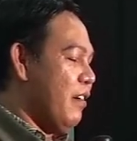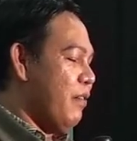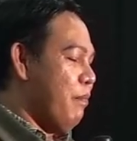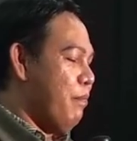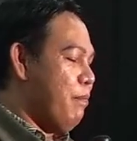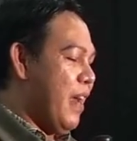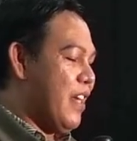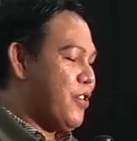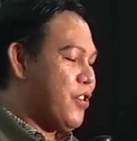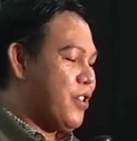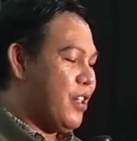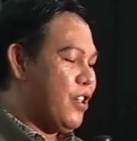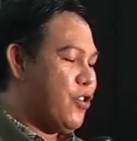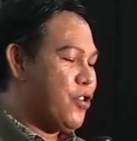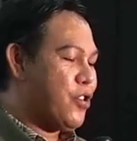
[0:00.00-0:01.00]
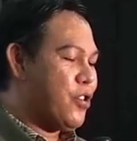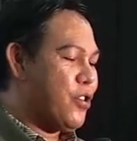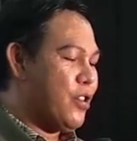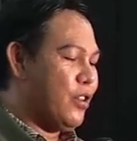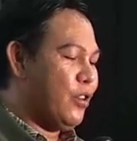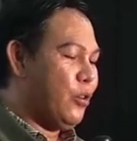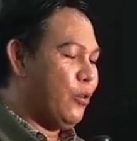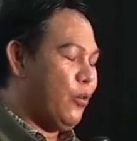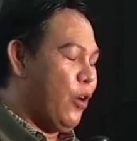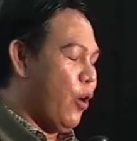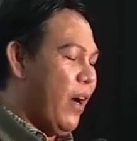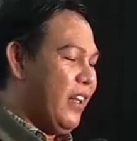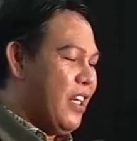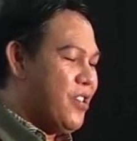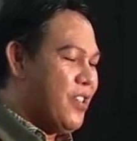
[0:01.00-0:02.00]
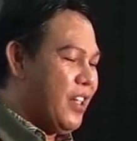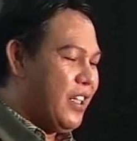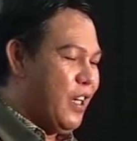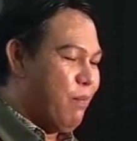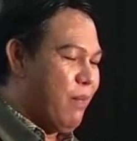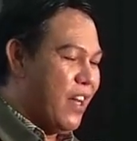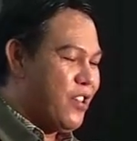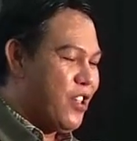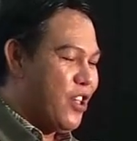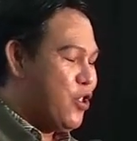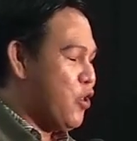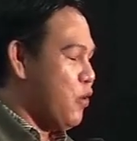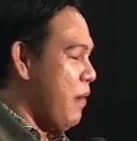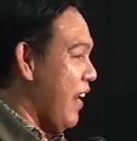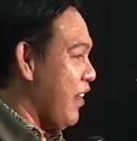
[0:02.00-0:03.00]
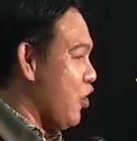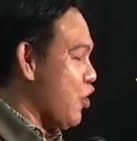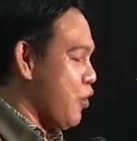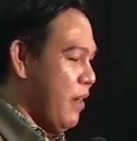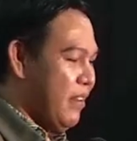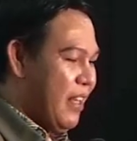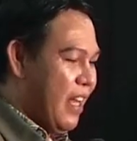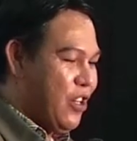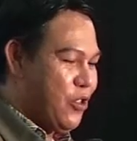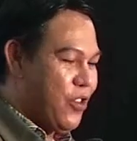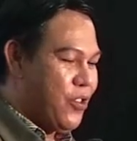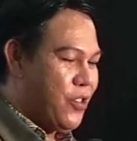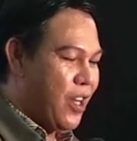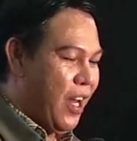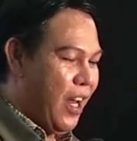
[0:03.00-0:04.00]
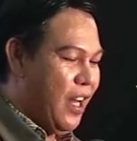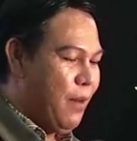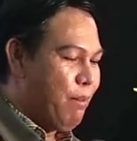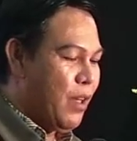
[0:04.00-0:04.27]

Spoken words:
message, what is the key message to management, I should say?